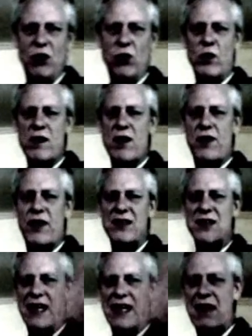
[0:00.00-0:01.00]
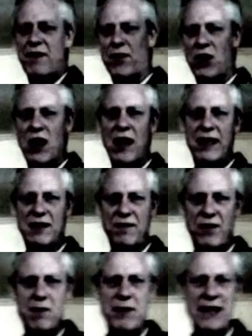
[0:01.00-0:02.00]
one of the things I kind of forgot at
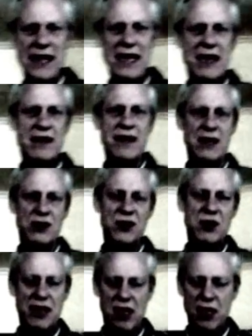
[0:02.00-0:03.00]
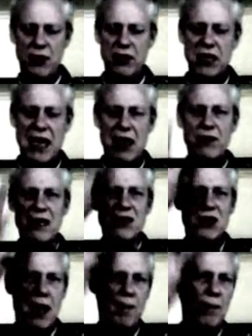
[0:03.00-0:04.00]
the very beginning of this to tell you is how
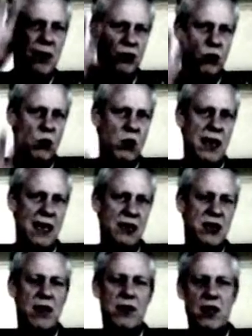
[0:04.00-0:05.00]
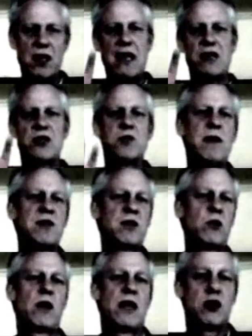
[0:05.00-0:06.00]
these epics are organized, how the class is
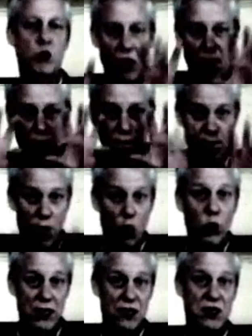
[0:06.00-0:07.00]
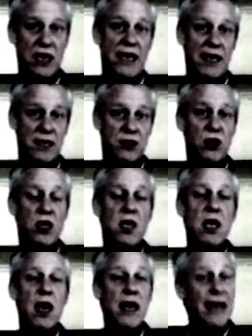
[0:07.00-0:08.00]
basically organized, what our focus is
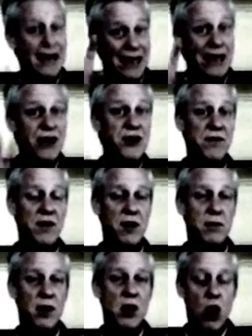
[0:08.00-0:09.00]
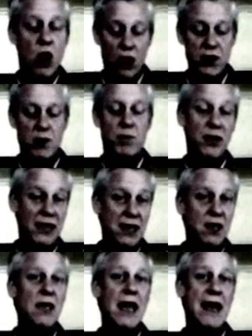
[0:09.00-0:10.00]
in each of them are the
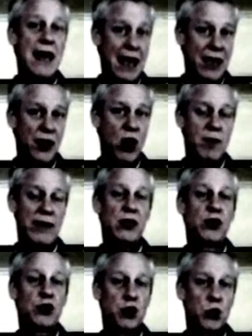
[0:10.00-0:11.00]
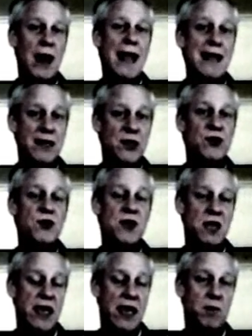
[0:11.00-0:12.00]
political and economic trends
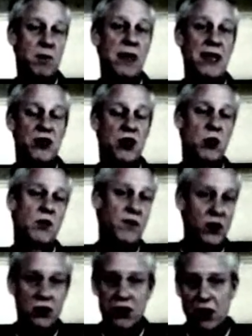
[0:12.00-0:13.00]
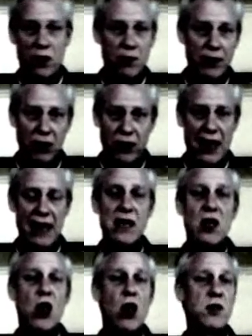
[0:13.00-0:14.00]
that take place. So the first thing we're going to be looking
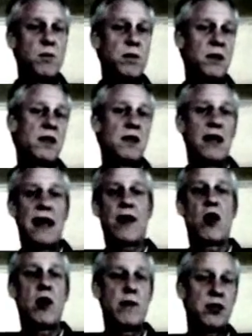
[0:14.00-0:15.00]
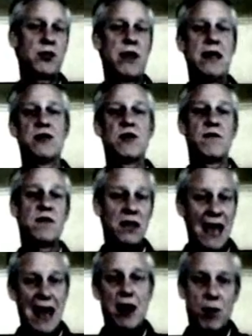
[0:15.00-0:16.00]
at are the political and economic trends of the
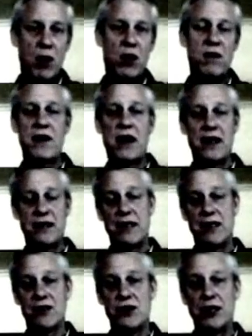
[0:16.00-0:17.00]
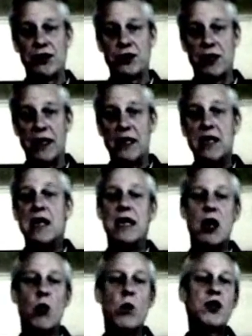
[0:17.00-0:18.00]
latter part of the 19th century.
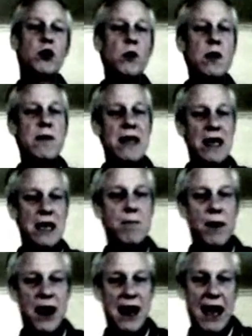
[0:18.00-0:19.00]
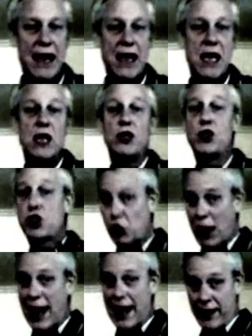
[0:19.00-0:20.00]
Now, what do we mean by
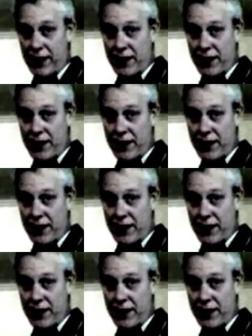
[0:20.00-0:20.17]
trend?